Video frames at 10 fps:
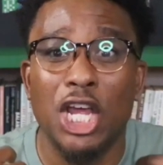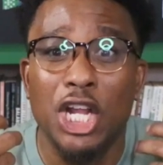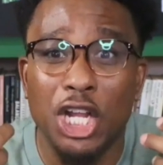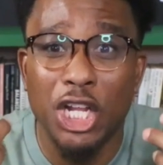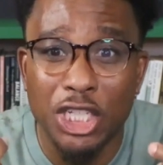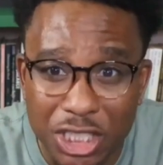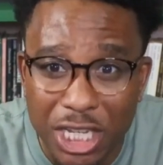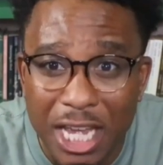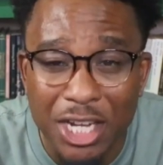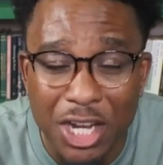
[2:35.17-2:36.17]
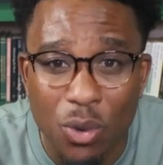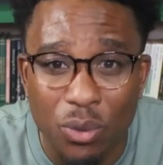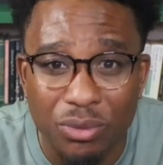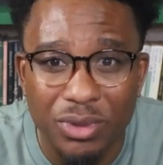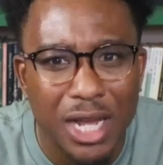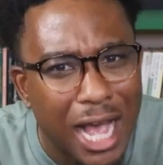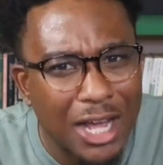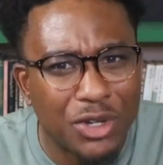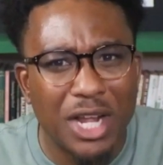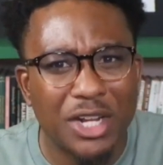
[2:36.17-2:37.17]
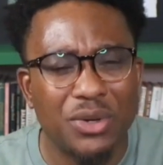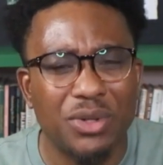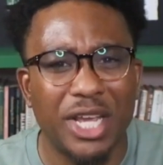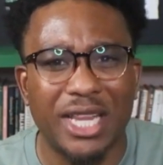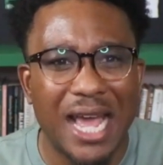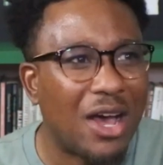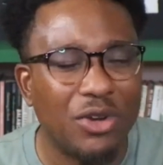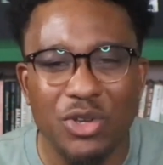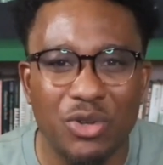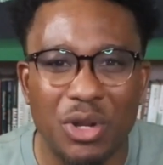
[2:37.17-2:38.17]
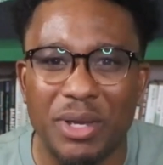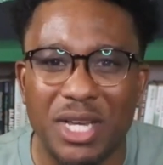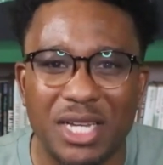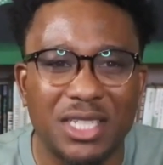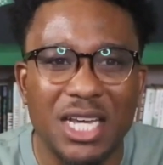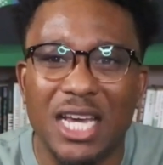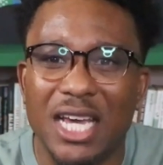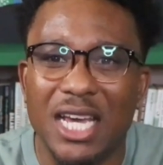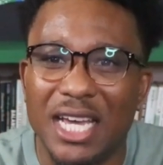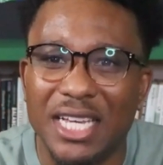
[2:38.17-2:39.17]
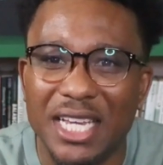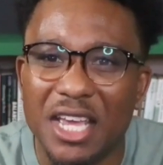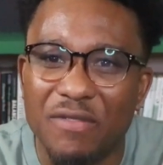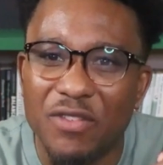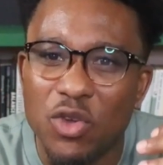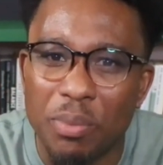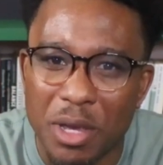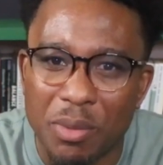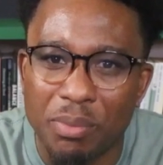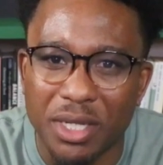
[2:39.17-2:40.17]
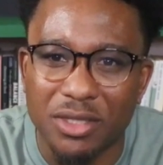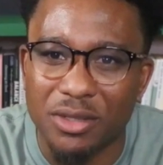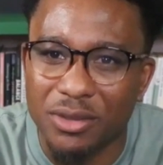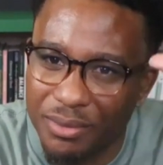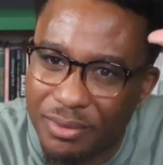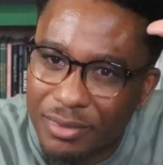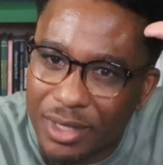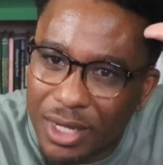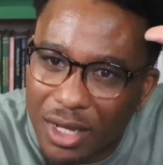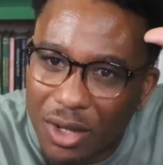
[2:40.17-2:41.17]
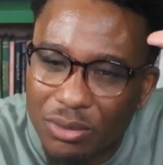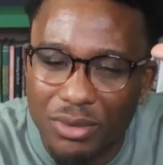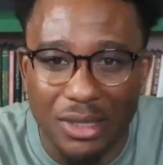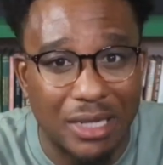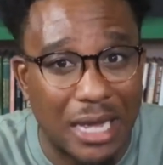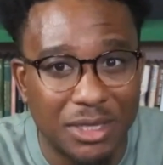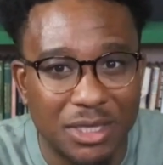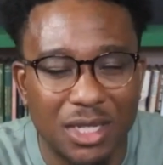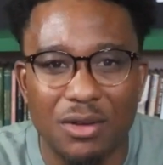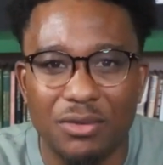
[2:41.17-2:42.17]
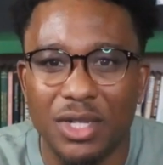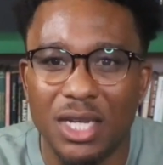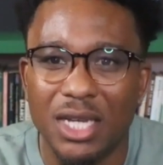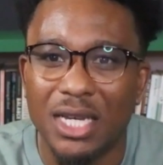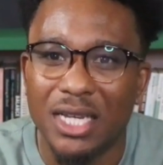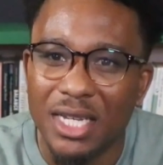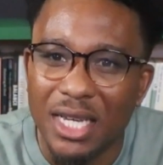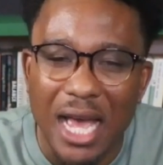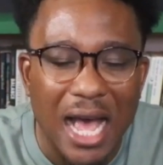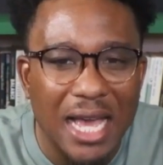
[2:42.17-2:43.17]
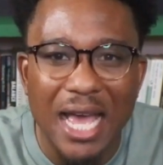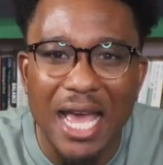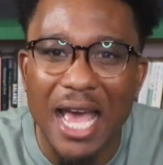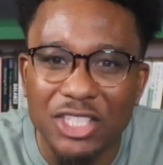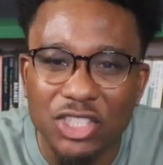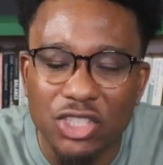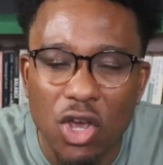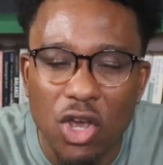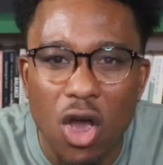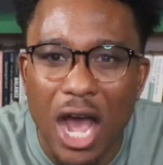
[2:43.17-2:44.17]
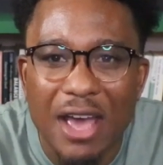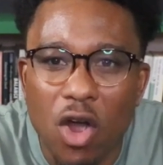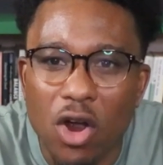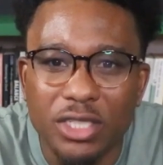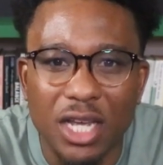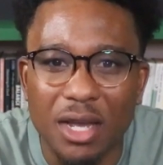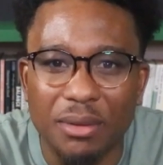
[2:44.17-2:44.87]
saying no? How do I do that? Like, how do you do that? Because again, if you're a people pleaser, hello, like myself, I have a hard time.